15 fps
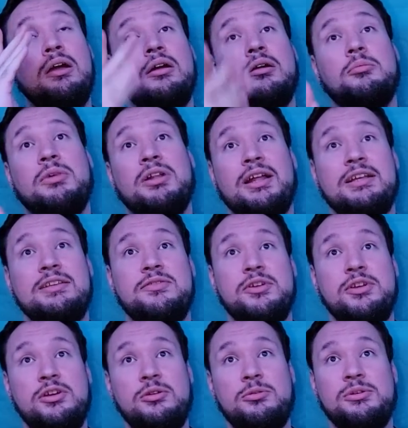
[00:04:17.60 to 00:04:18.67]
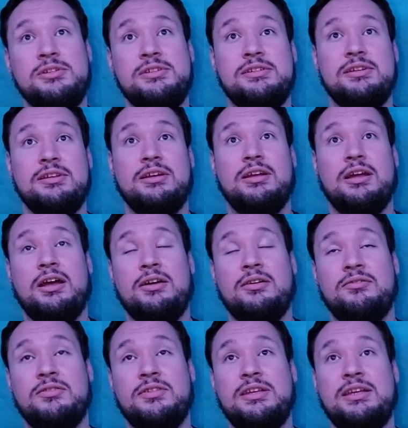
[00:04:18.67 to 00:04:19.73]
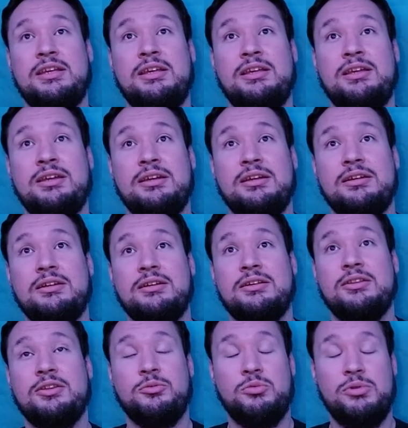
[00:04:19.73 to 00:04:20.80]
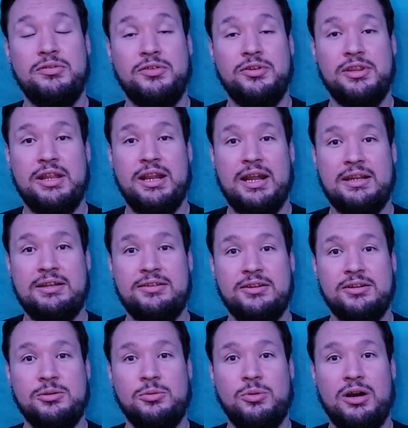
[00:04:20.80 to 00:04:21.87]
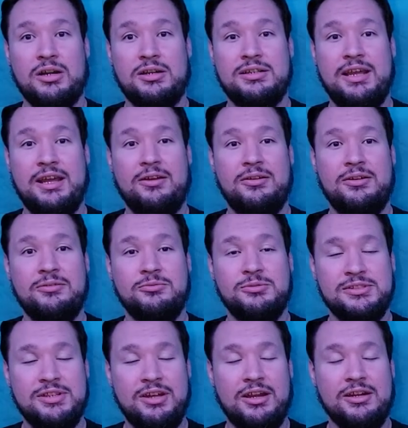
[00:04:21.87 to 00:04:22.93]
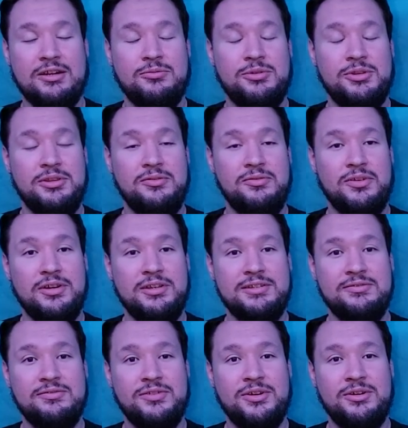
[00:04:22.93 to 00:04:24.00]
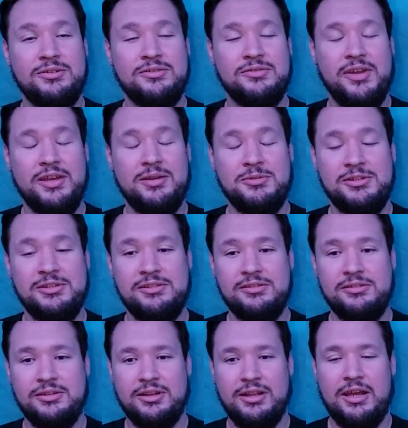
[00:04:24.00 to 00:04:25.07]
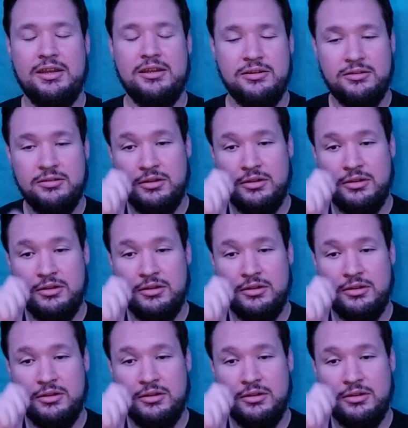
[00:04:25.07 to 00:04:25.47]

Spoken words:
my last video was of the river that I took a walk down and was talking with you friends and folks, family alike.